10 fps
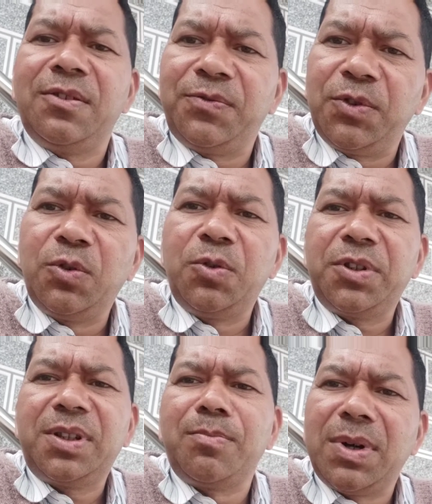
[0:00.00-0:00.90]

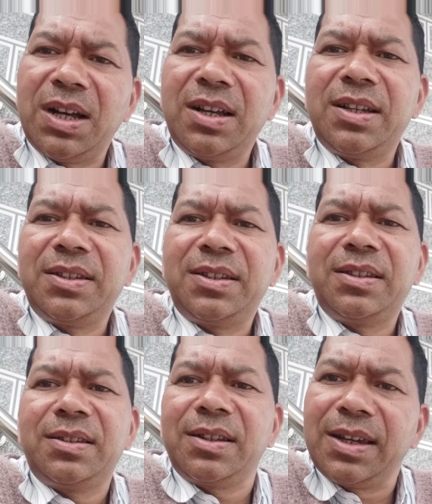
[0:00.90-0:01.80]
force,
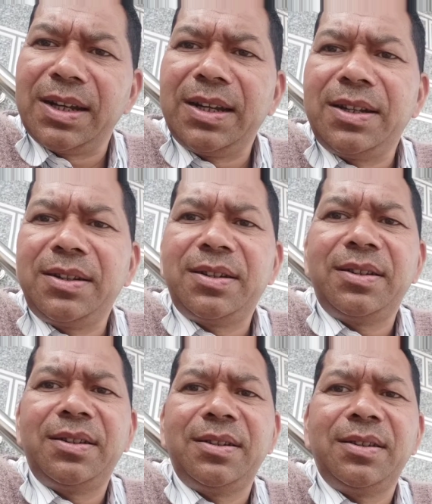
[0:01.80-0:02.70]
mass, current,
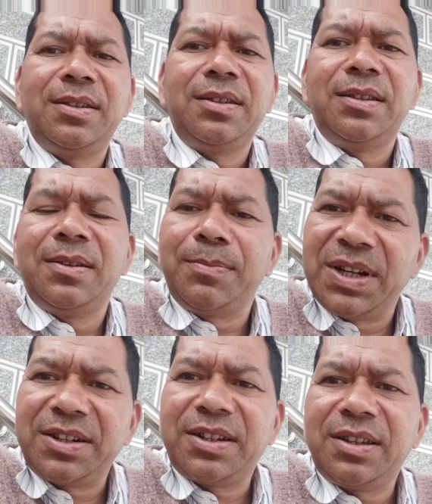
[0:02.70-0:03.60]

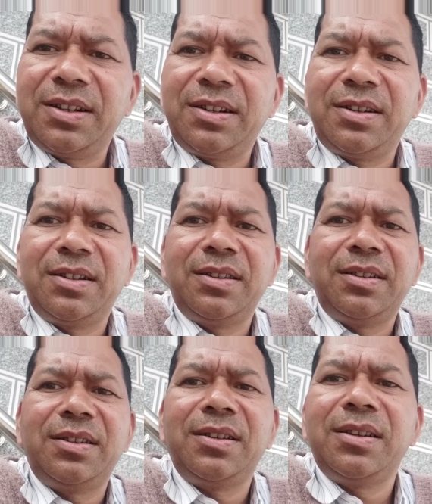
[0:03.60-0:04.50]
pressure,
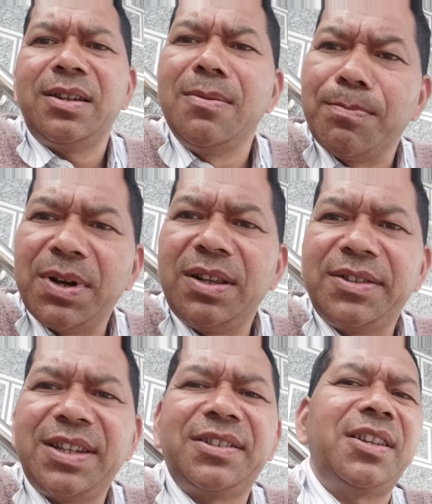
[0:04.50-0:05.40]

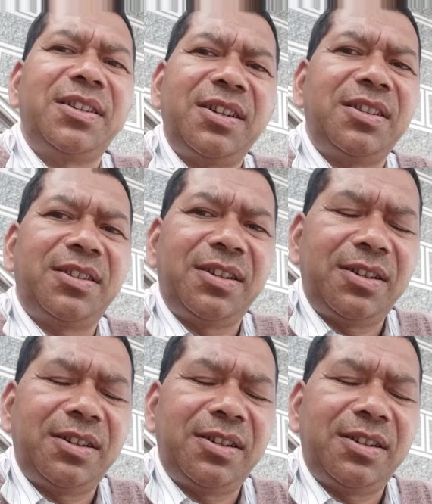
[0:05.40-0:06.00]
impulse, etc., etc.